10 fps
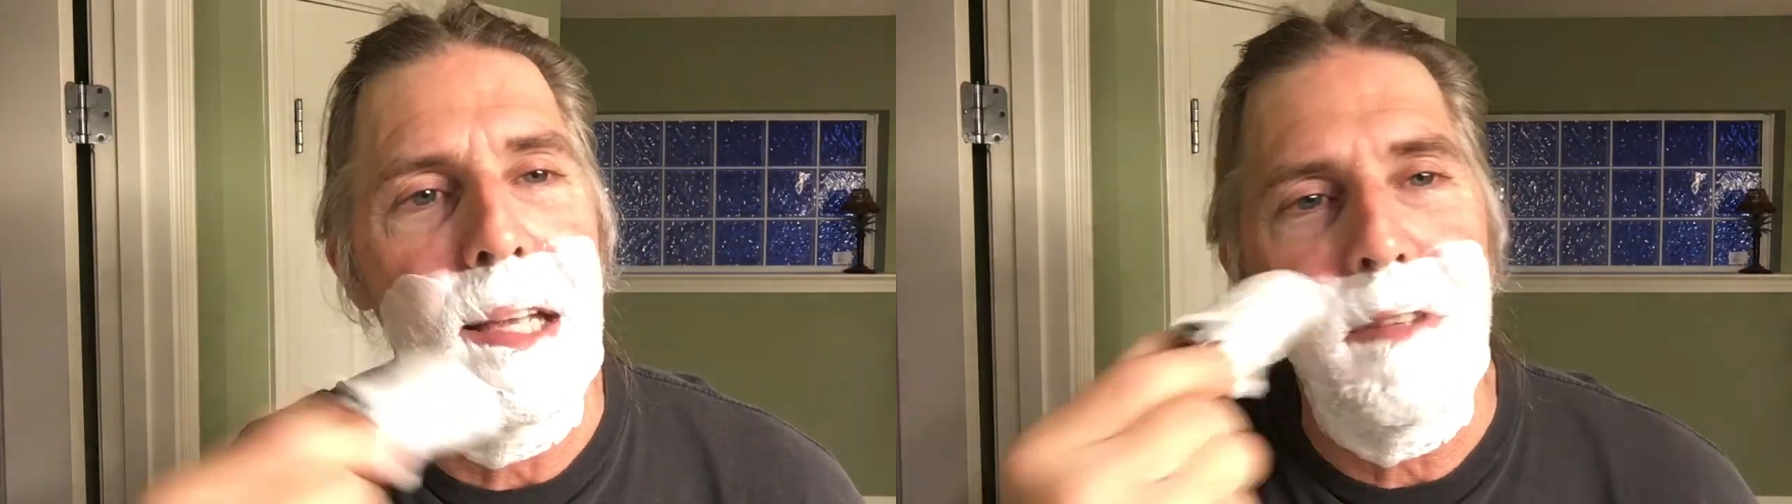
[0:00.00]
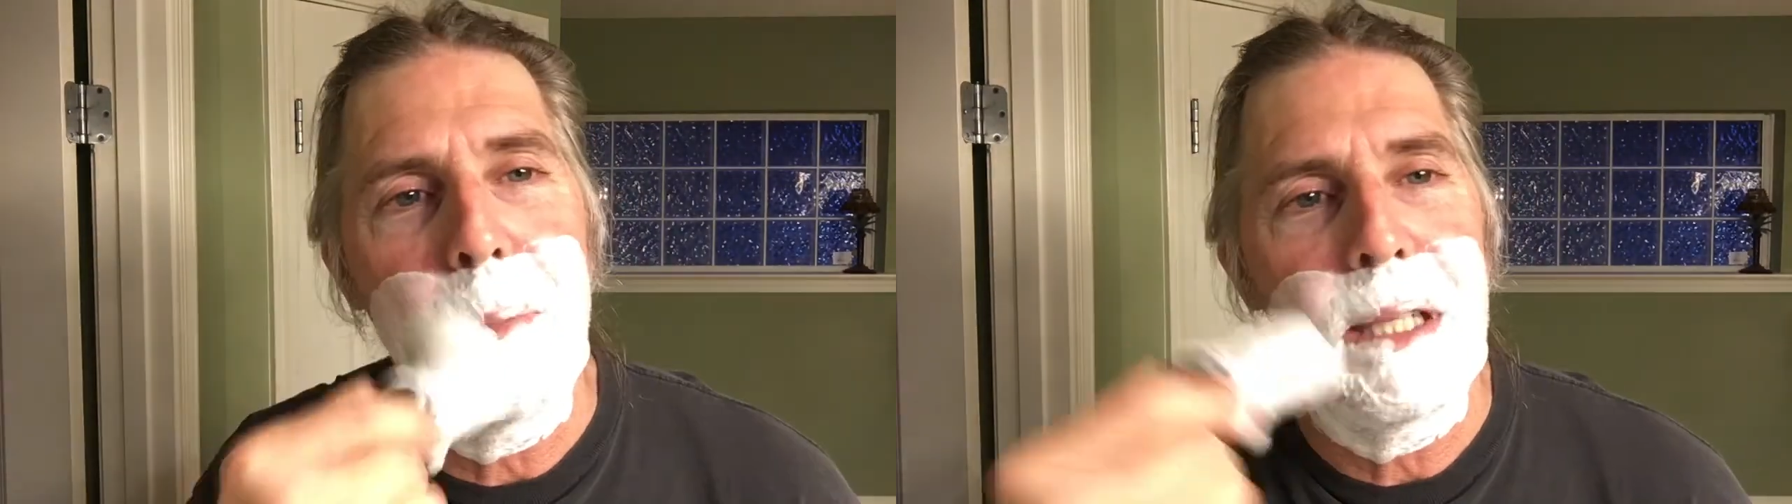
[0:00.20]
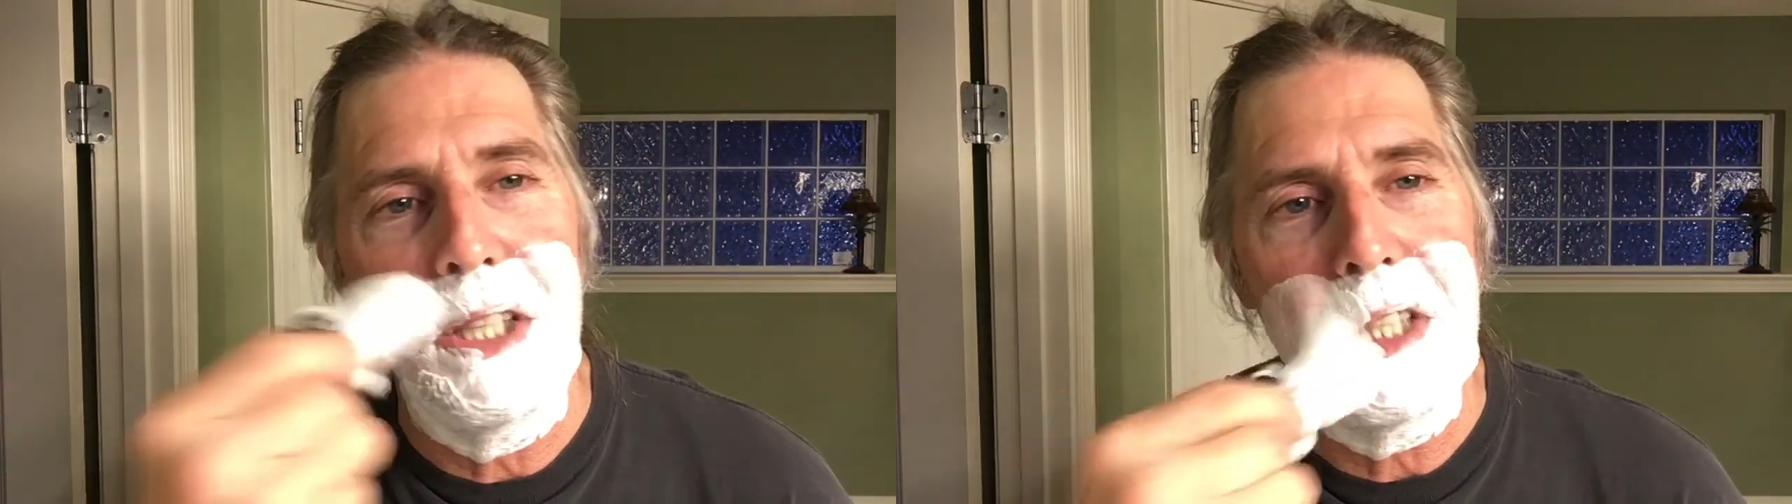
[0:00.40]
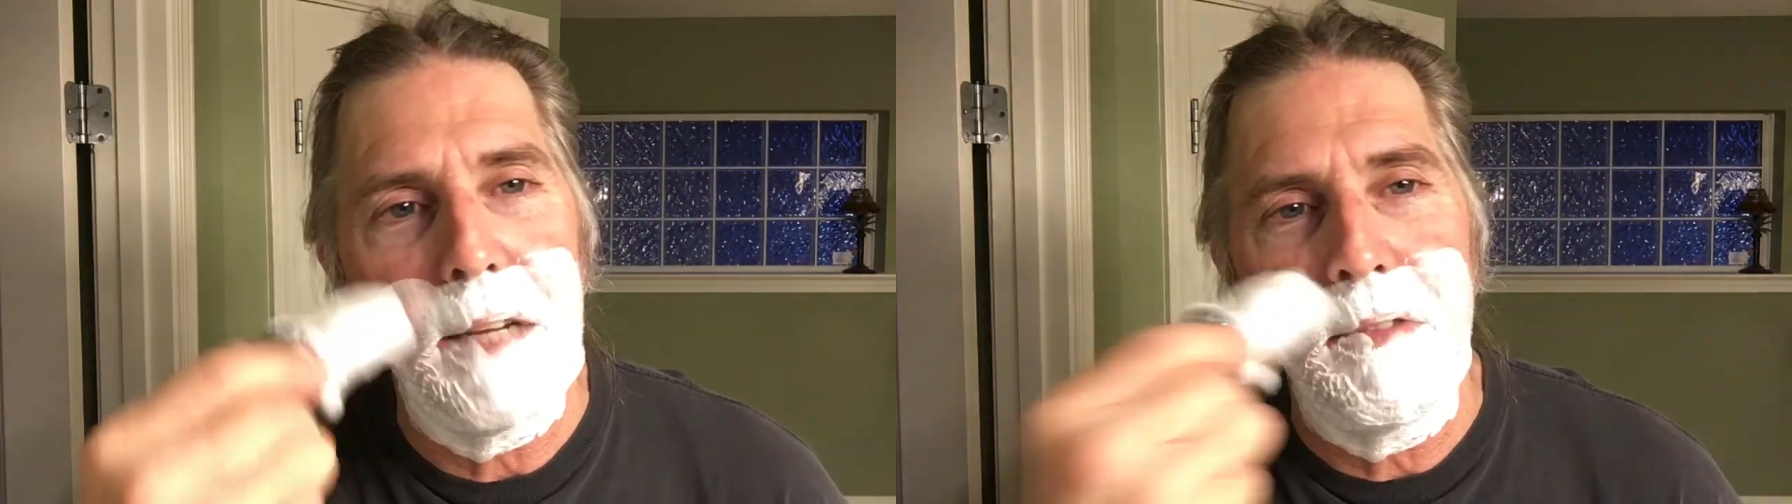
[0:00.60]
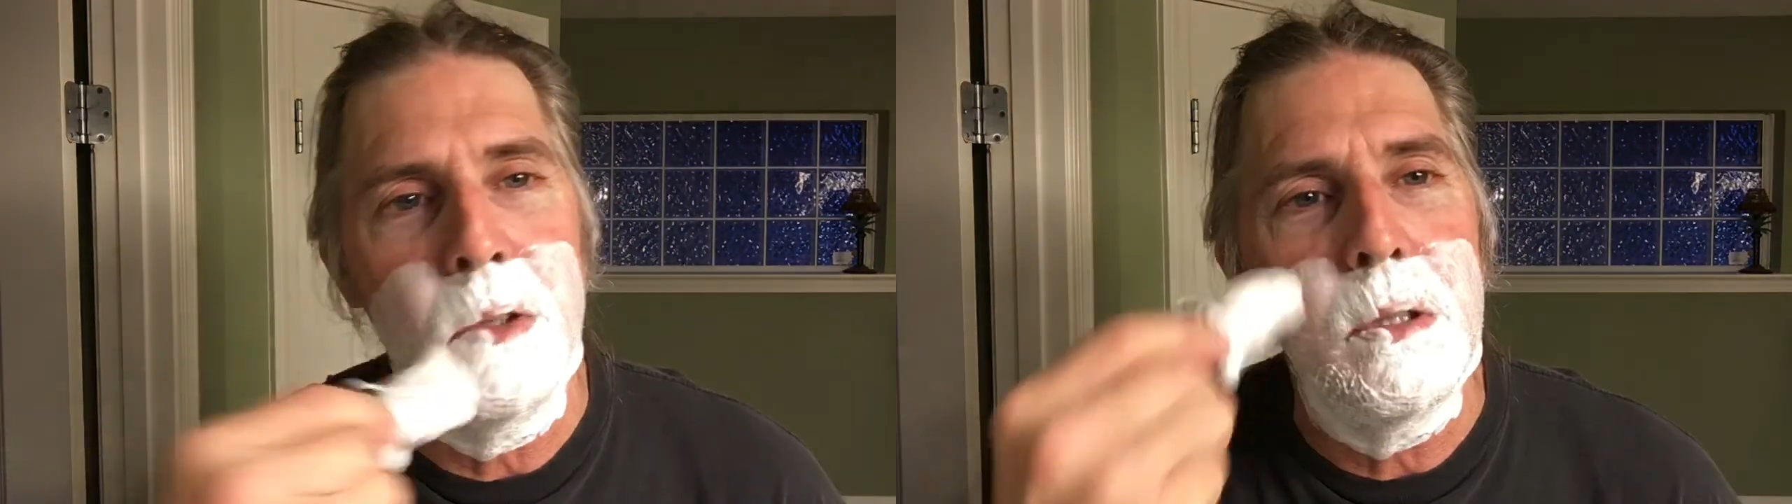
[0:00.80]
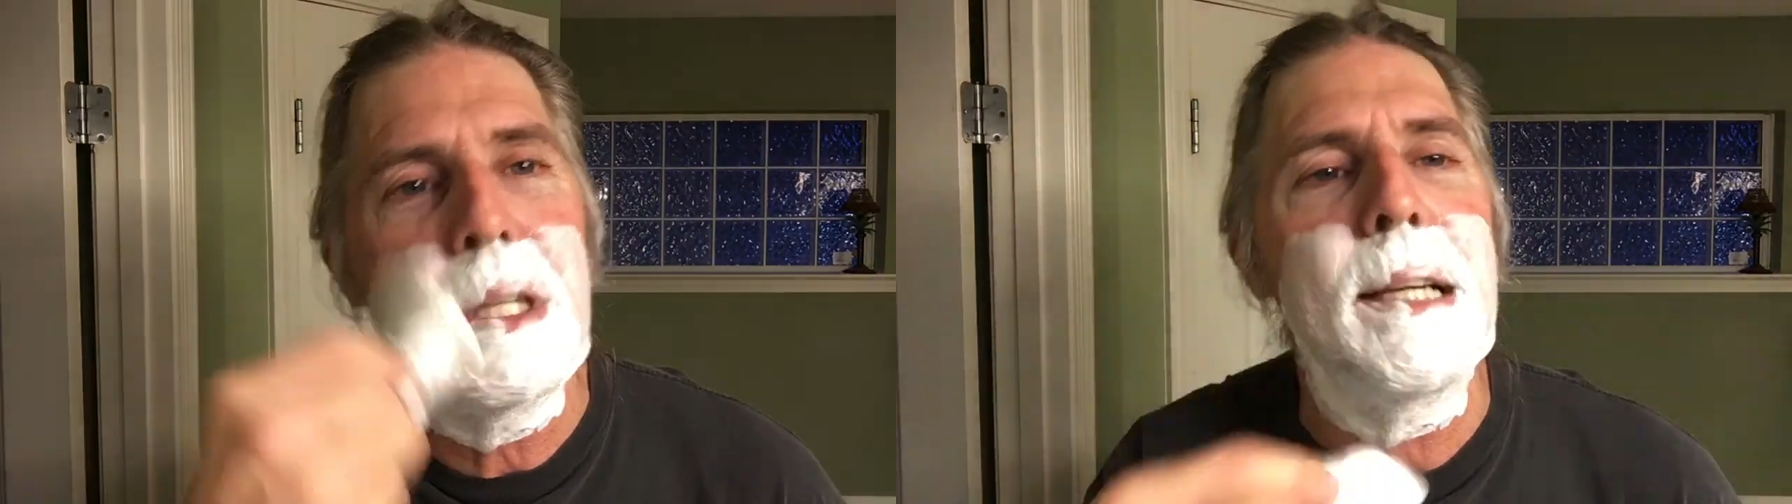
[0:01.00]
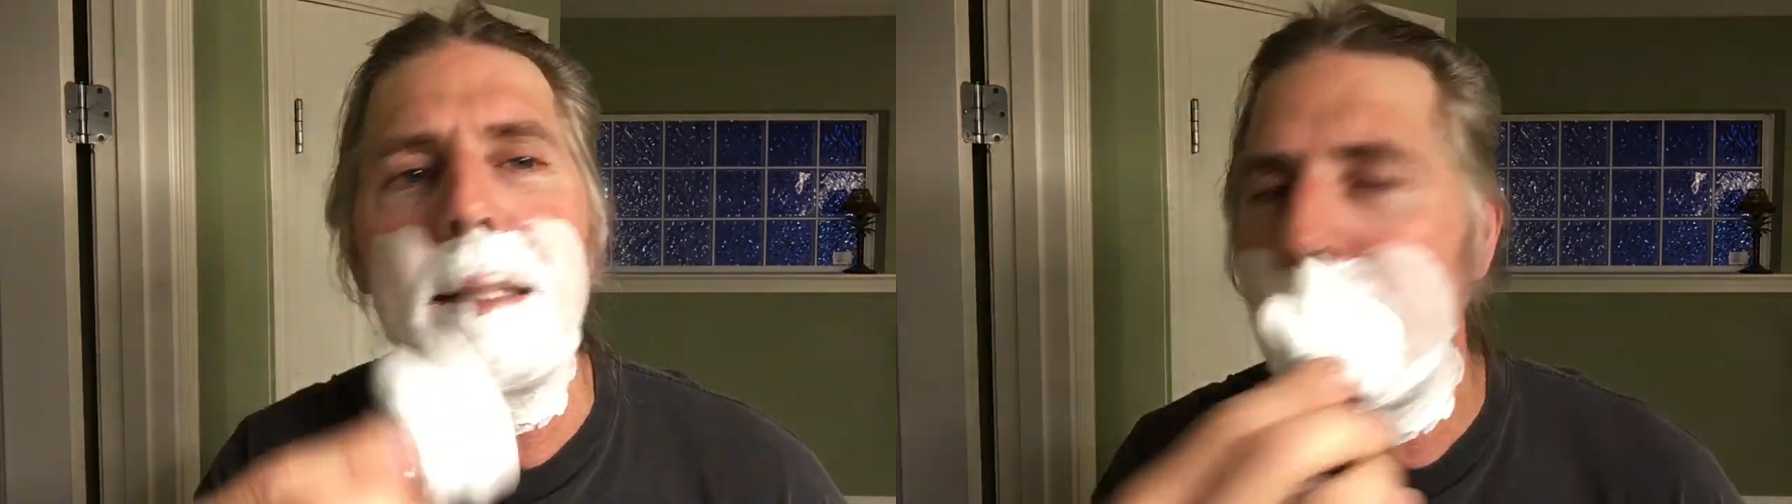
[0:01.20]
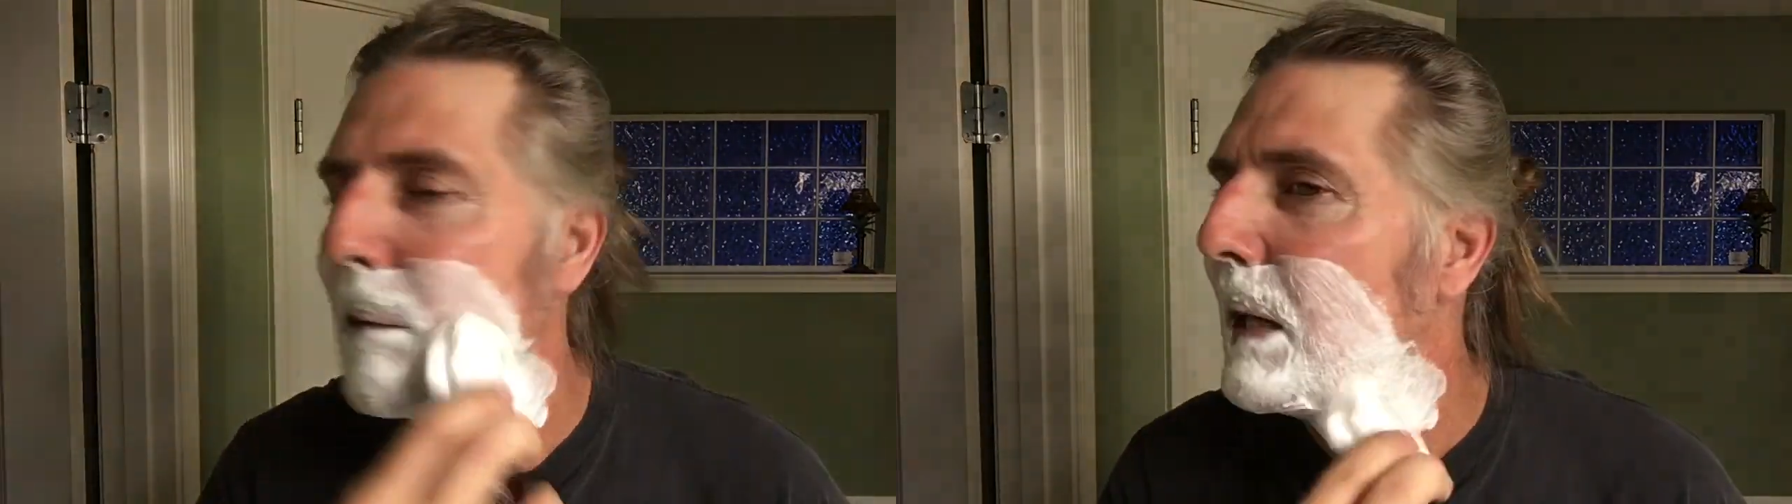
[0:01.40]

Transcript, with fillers: Everybody shaving good, huh?